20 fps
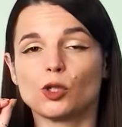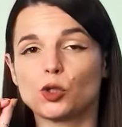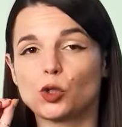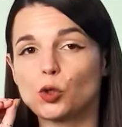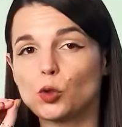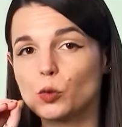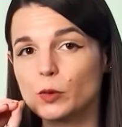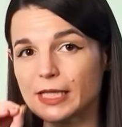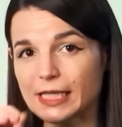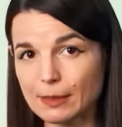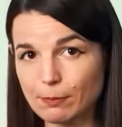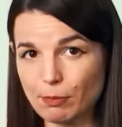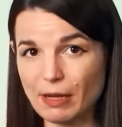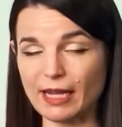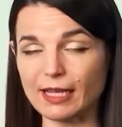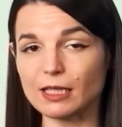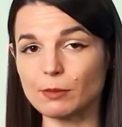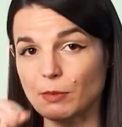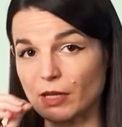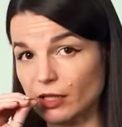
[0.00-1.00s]
to
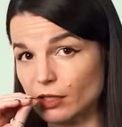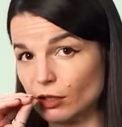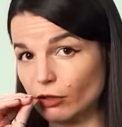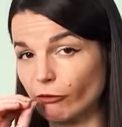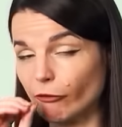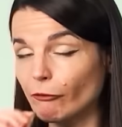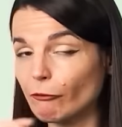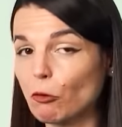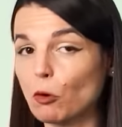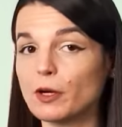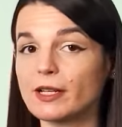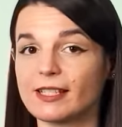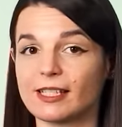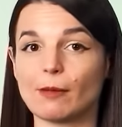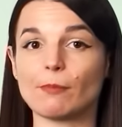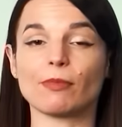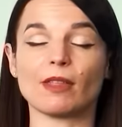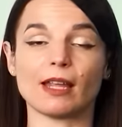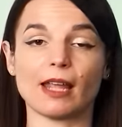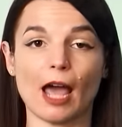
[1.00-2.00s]
spit means to force
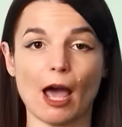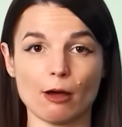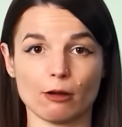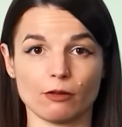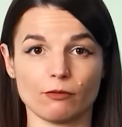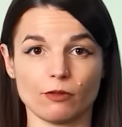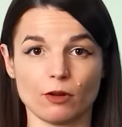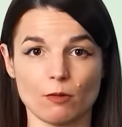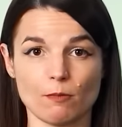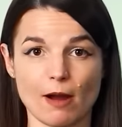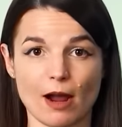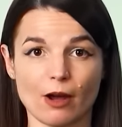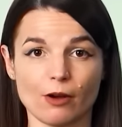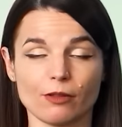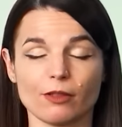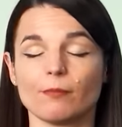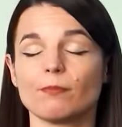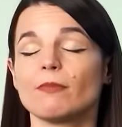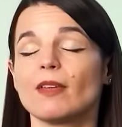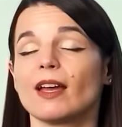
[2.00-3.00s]
something out of your
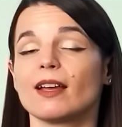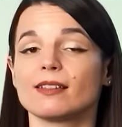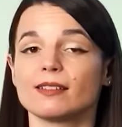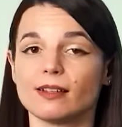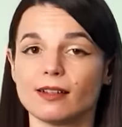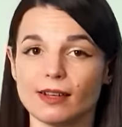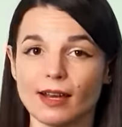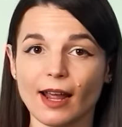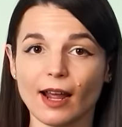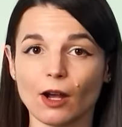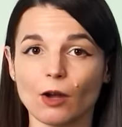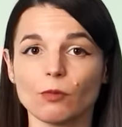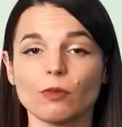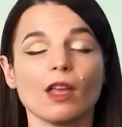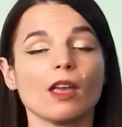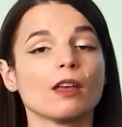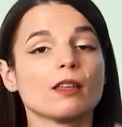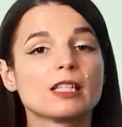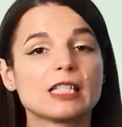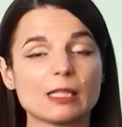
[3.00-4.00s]
mouth. As a noun,
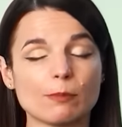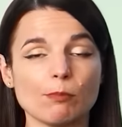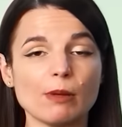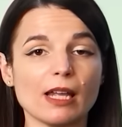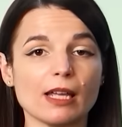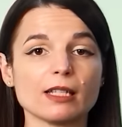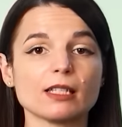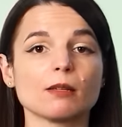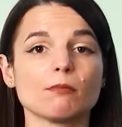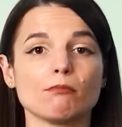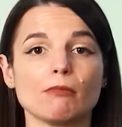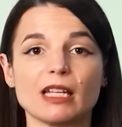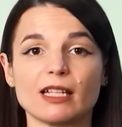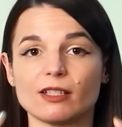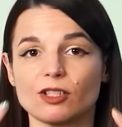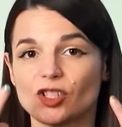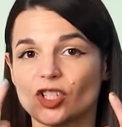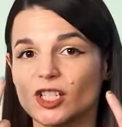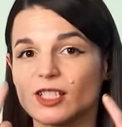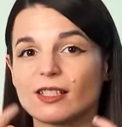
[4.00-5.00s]
spit
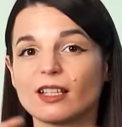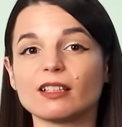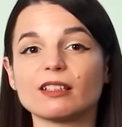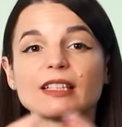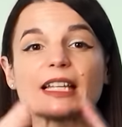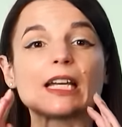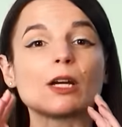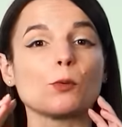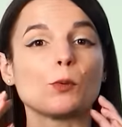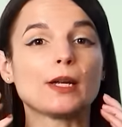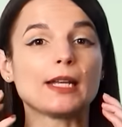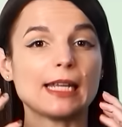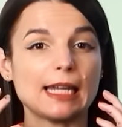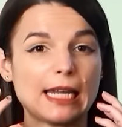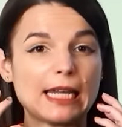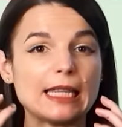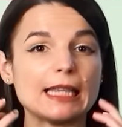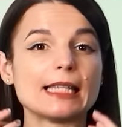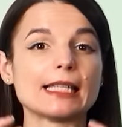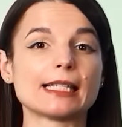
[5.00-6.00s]
means just the liquid
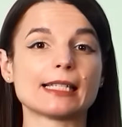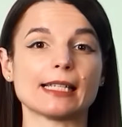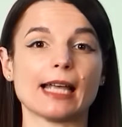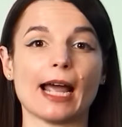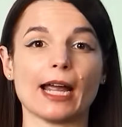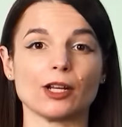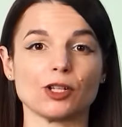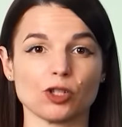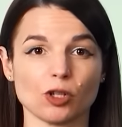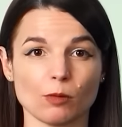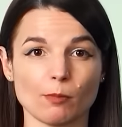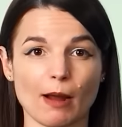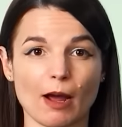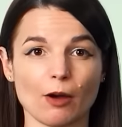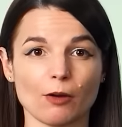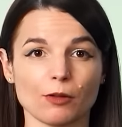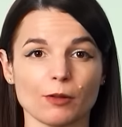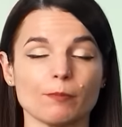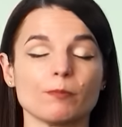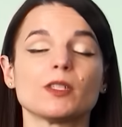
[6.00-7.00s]
inside your
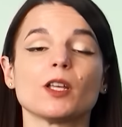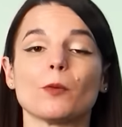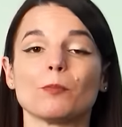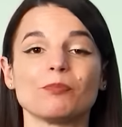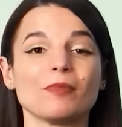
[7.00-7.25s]
mouth. So